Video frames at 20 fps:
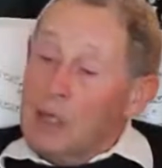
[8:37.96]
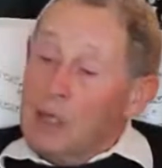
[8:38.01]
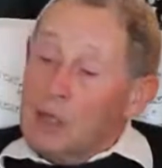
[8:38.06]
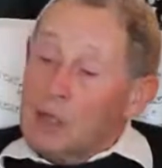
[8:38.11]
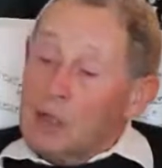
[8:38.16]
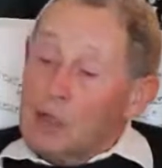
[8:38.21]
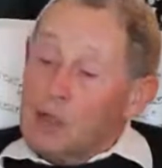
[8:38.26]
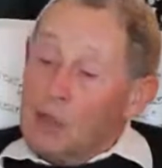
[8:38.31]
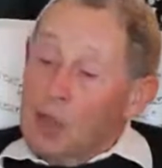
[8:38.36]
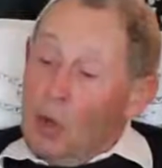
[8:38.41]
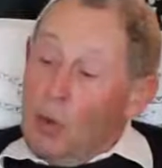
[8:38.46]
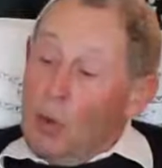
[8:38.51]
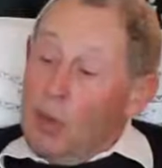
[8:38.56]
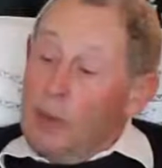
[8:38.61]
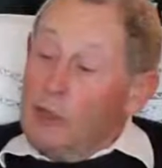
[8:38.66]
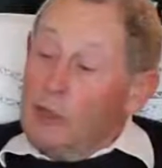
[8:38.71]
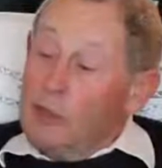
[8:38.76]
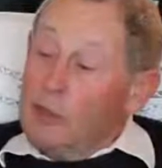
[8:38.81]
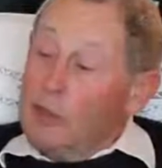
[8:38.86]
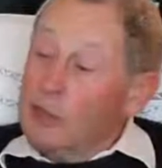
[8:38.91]
So we
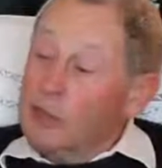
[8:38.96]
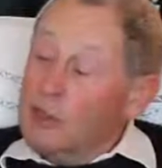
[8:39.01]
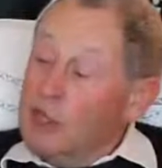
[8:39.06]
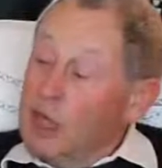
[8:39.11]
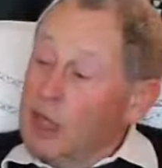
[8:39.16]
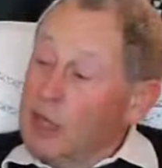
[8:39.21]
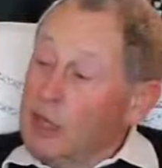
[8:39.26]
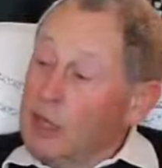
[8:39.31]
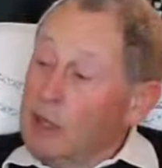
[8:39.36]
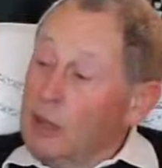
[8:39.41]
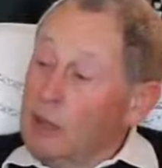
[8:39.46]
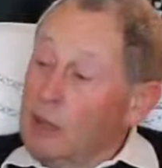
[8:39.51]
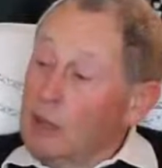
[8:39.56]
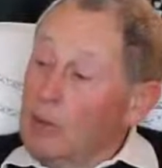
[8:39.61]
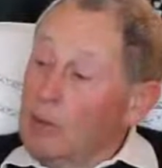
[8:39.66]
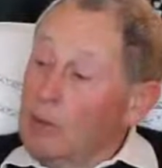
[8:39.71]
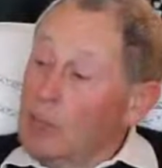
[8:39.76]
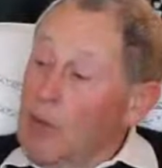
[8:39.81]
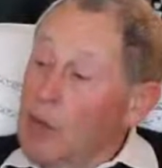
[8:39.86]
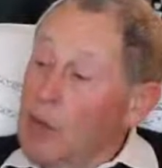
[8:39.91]
got this thing
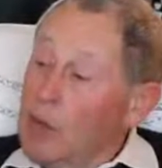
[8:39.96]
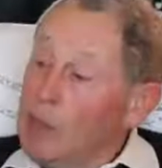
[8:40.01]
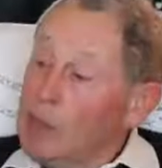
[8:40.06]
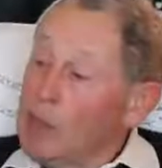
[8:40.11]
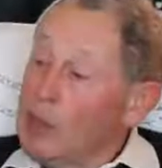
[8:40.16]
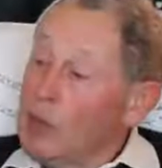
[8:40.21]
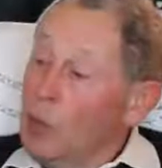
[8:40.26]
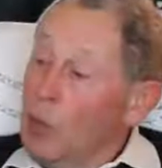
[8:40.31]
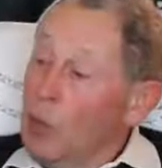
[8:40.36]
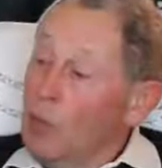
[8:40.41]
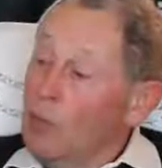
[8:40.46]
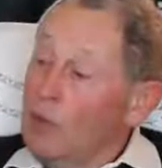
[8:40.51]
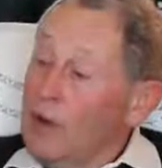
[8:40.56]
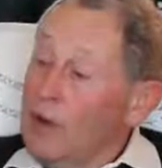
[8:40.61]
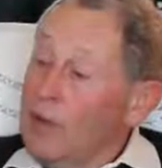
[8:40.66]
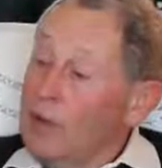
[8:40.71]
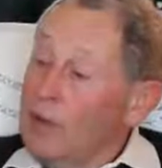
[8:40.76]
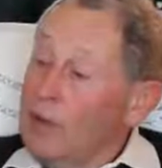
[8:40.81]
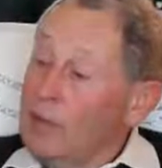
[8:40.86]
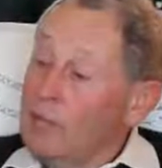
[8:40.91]
partly over,
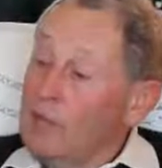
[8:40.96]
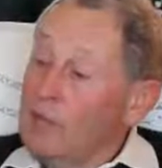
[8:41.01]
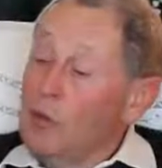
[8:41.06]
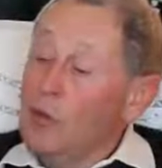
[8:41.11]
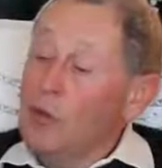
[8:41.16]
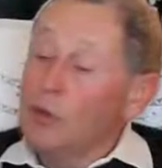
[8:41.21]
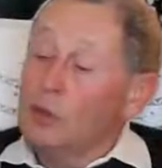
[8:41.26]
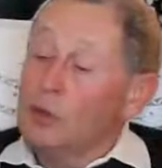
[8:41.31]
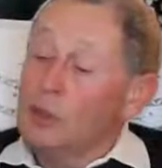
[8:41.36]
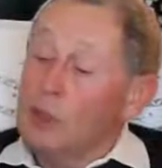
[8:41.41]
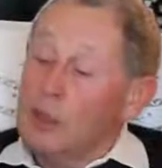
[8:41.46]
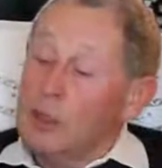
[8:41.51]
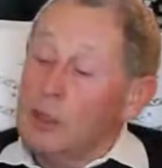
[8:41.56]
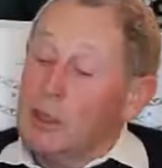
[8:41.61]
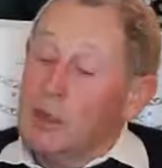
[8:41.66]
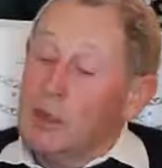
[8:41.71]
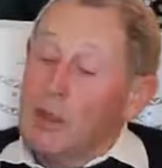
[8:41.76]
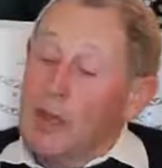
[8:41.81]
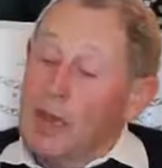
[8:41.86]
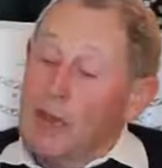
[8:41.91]
and
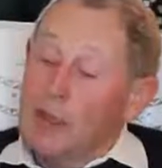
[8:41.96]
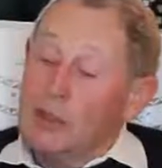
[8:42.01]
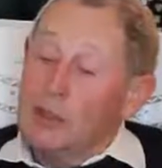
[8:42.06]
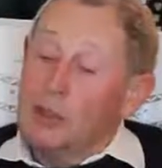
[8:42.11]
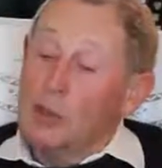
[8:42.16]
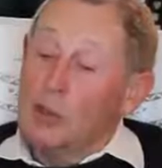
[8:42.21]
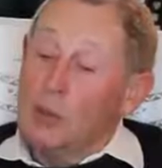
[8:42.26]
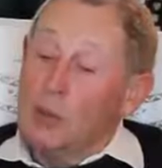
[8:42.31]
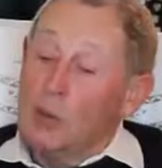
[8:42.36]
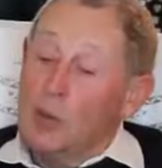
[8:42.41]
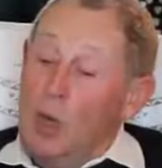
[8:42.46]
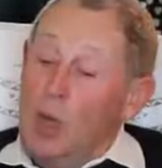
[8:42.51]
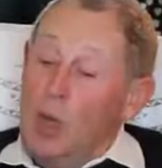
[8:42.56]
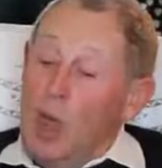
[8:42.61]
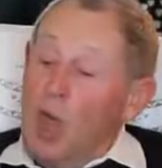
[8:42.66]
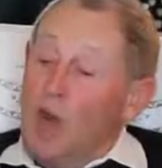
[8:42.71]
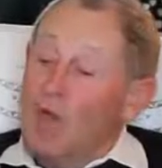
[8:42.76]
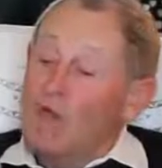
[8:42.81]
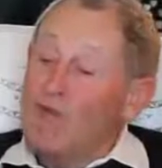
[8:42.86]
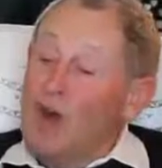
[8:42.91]
fortunately we had 2
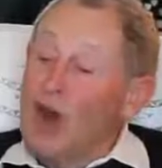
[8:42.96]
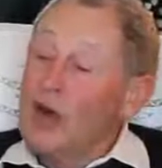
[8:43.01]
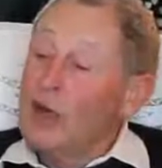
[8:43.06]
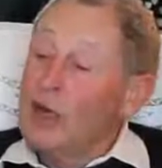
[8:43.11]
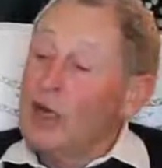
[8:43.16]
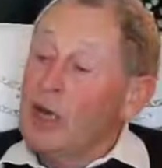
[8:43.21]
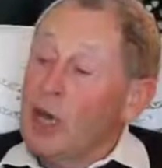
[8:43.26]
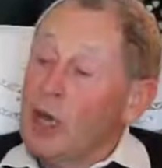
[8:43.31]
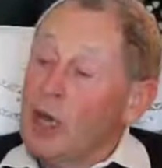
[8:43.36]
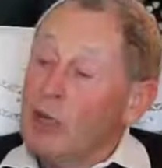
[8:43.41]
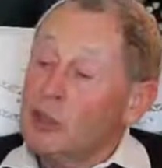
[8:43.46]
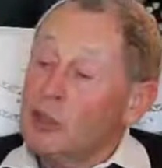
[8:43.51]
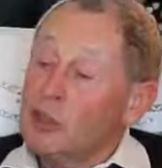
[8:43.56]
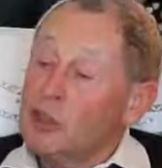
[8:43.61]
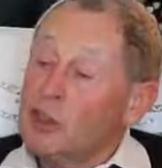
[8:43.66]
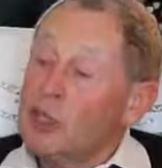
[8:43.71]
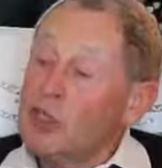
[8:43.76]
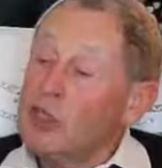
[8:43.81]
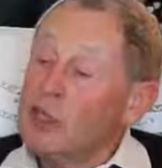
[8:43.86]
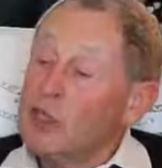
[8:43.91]
very large
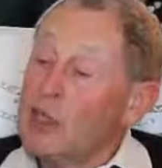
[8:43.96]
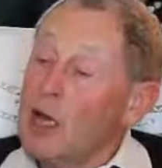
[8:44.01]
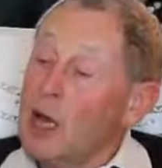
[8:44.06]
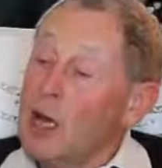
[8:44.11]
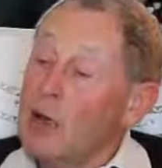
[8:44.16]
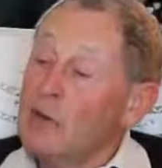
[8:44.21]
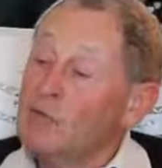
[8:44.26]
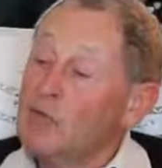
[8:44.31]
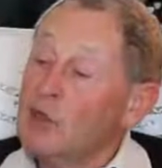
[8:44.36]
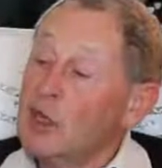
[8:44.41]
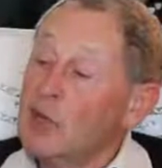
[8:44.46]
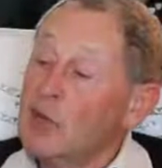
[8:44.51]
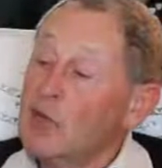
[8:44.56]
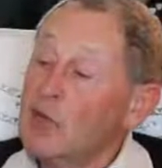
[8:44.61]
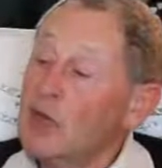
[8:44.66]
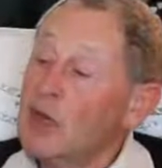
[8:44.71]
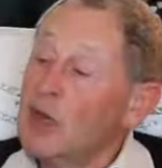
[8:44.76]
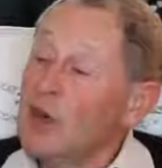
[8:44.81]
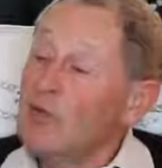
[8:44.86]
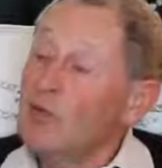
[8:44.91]
sheath knives
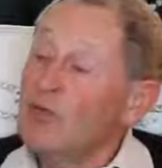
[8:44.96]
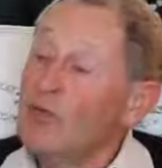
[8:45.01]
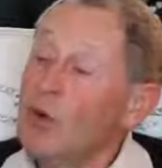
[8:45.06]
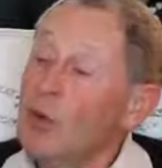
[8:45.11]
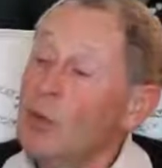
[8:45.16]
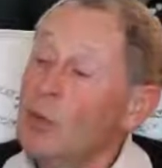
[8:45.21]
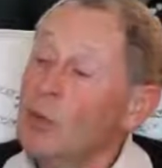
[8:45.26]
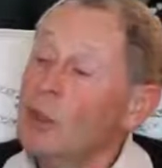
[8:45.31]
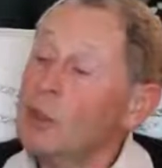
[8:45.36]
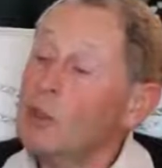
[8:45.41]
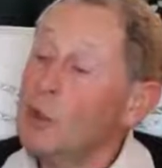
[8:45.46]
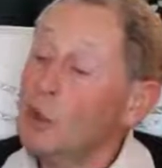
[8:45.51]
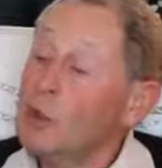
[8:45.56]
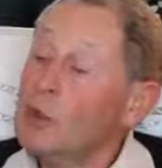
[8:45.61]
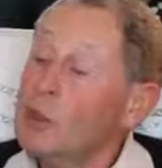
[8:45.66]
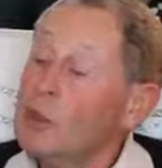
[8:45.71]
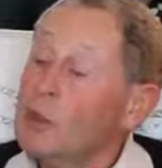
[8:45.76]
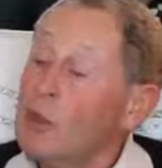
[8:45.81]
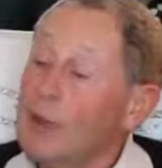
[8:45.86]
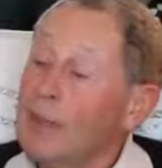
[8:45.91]
in a forward
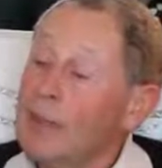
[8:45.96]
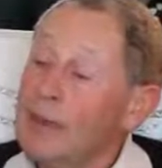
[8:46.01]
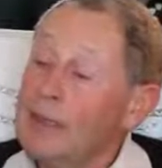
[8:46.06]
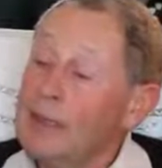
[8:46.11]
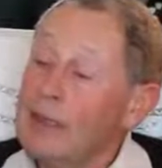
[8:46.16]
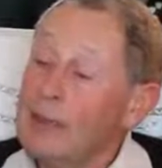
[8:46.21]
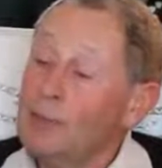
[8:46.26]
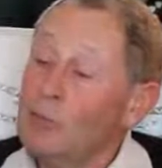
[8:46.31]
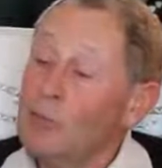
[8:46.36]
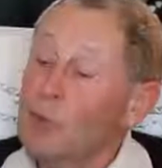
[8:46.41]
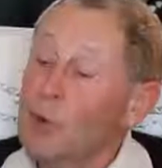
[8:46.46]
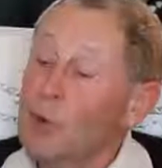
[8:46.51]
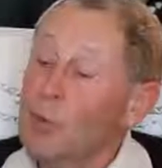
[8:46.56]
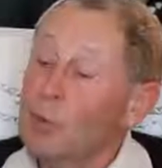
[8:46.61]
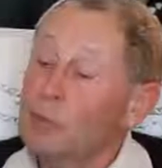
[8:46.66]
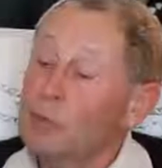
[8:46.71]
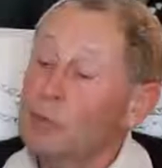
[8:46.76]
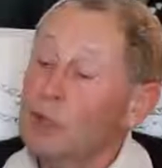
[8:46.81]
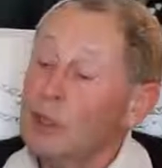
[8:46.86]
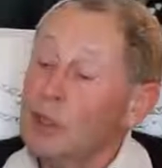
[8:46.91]
cuddy where we kept
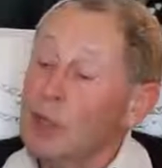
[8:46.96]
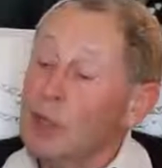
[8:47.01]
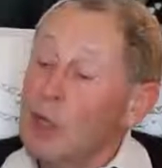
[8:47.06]
ropes.